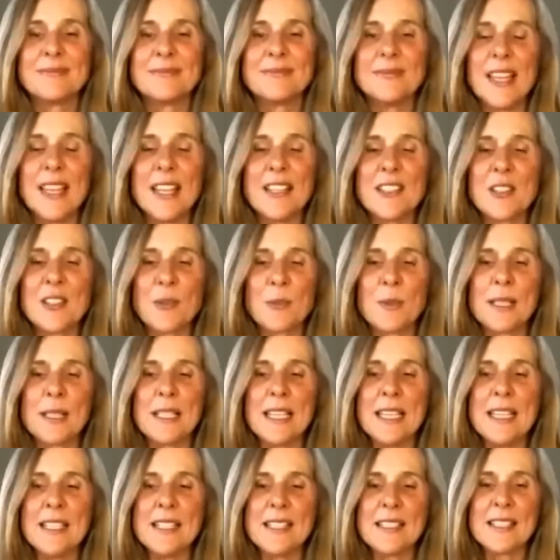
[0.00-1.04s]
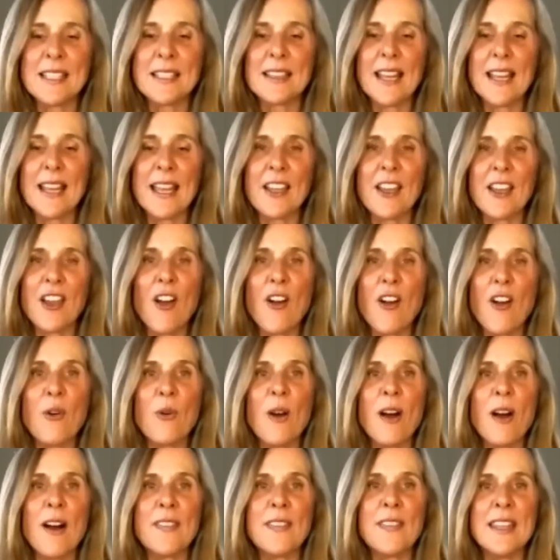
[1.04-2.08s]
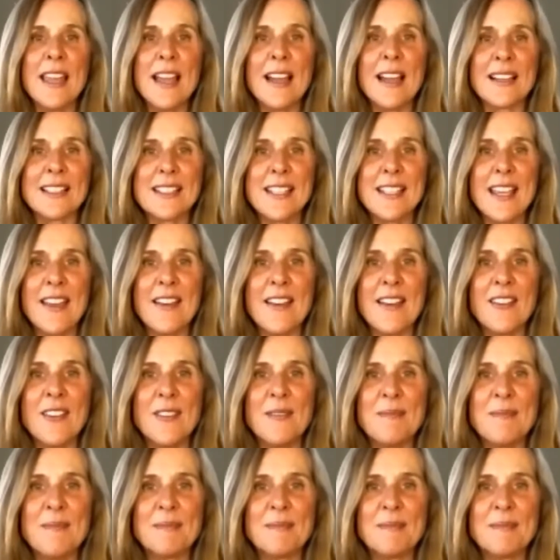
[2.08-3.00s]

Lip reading: and to release and let go on the exhale.